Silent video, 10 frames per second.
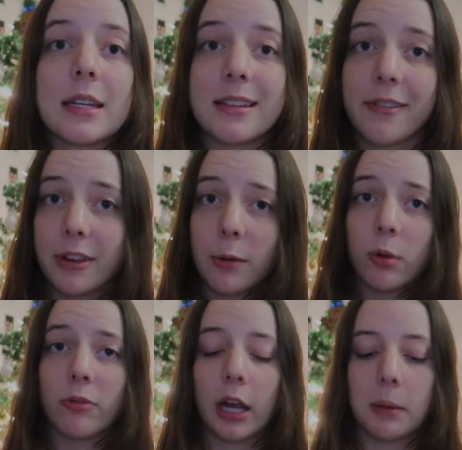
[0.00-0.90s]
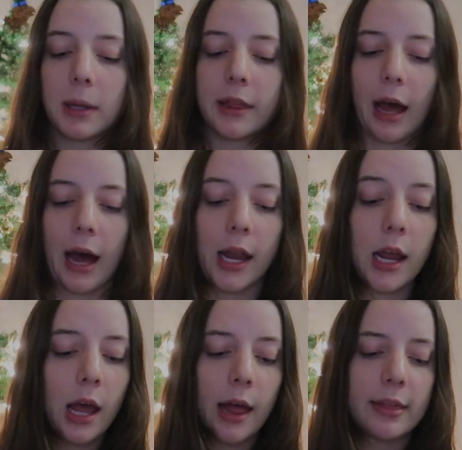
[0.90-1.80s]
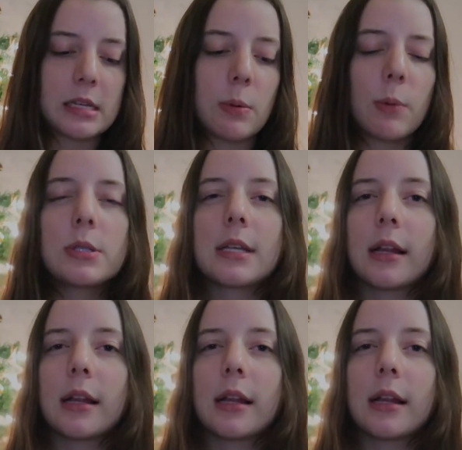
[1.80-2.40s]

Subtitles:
Definitely would recommend that. This one was a